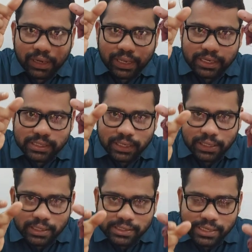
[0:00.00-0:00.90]
will reach
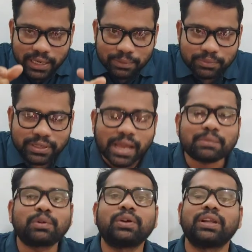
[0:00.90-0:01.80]
at the same
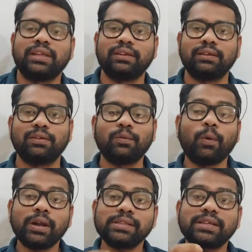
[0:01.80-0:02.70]
time only.
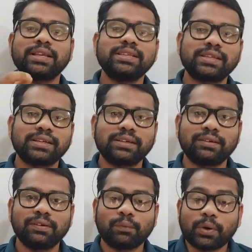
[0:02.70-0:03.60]
What is the
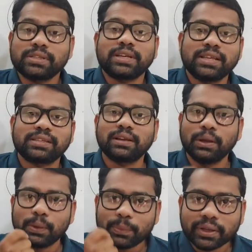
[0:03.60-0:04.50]
reason? What is the
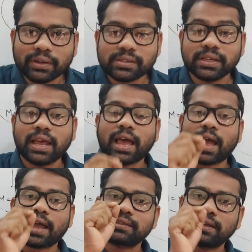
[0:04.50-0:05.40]
reason? Because
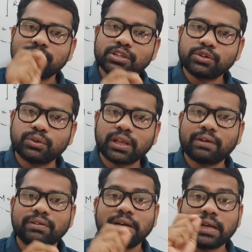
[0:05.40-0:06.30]
acceleration due to
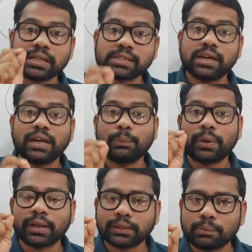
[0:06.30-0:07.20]
gravity does not
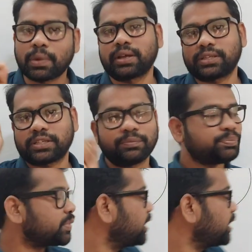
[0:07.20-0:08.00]
depend on the mass.